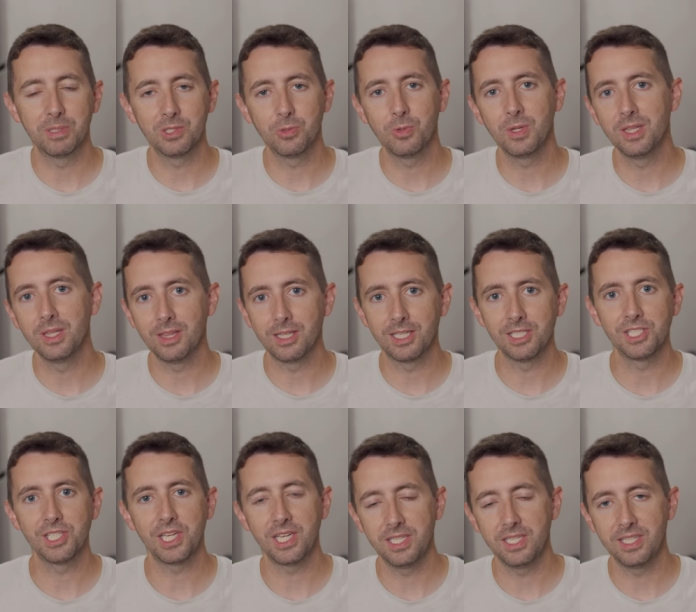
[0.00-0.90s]
between
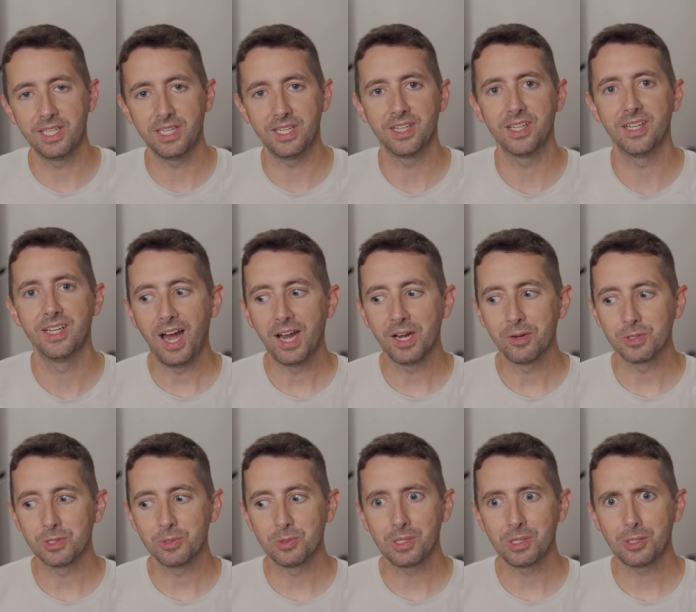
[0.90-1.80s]
lunch and dinner, and it
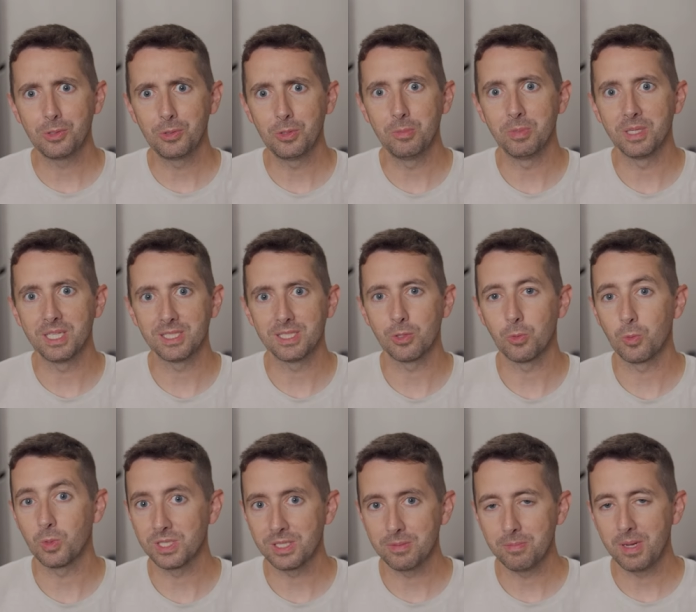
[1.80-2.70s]
was really cool because there
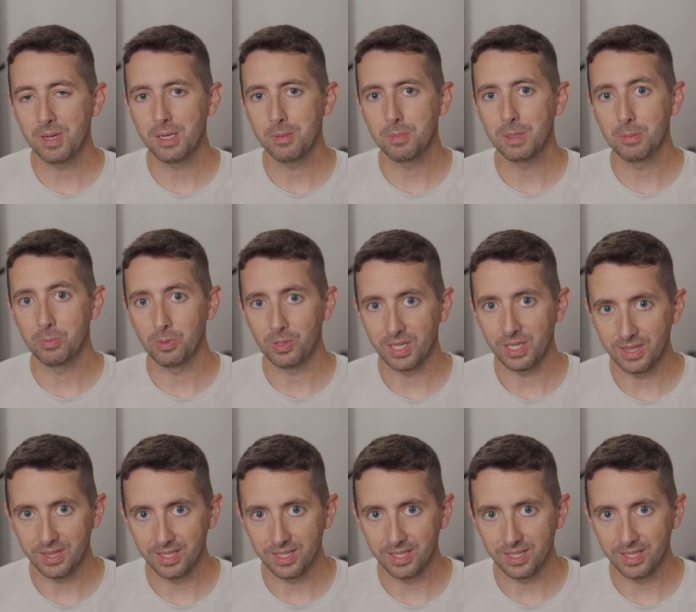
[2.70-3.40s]
wasn't many people in